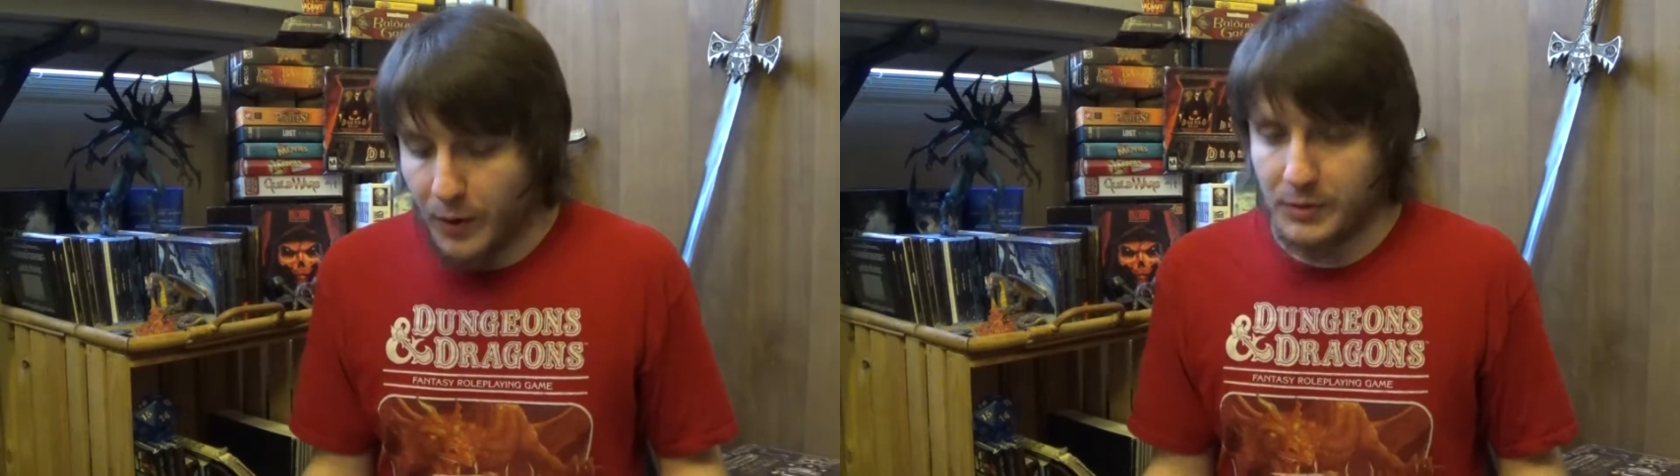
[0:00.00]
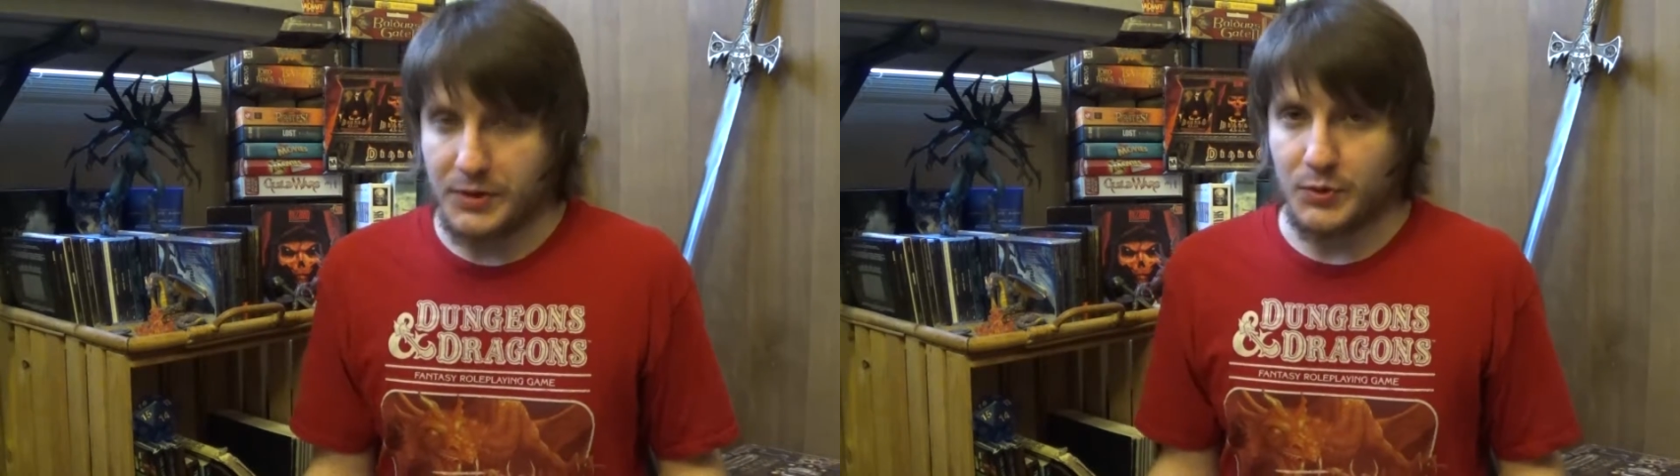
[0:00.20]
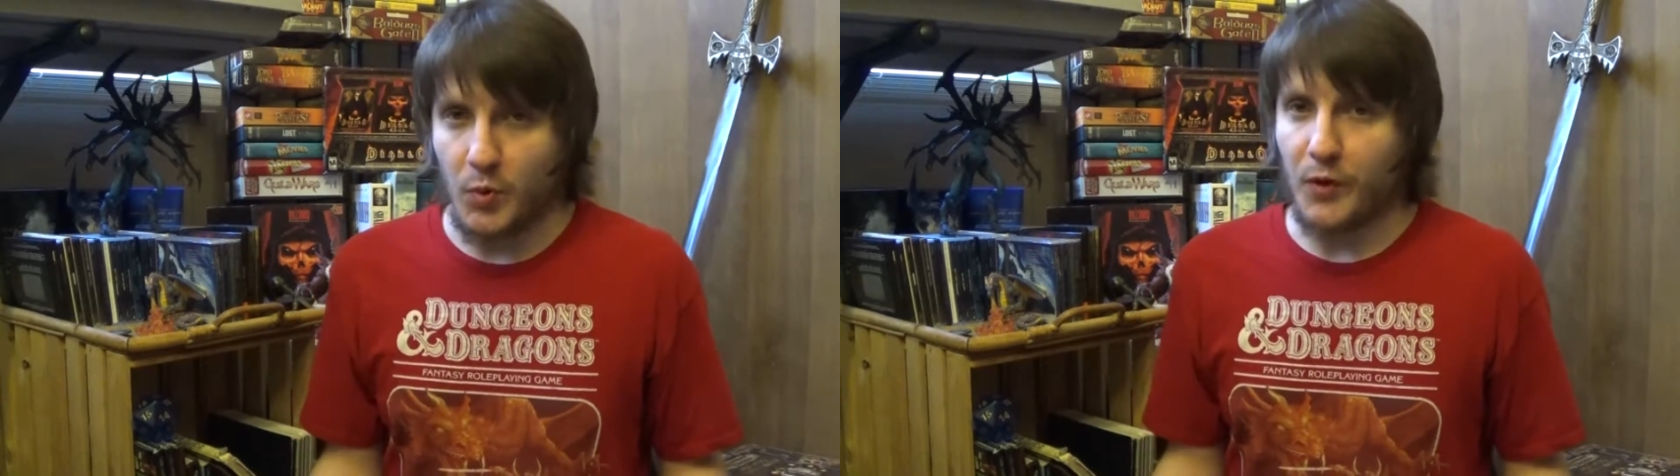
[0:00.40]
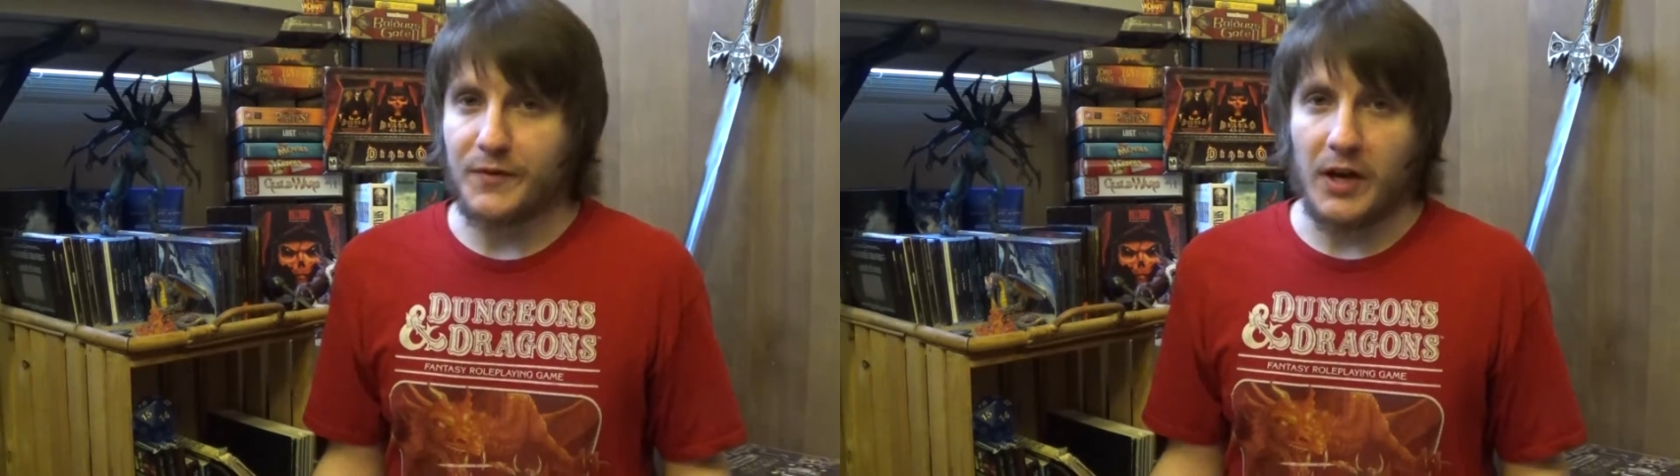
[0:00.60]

there was the dwarf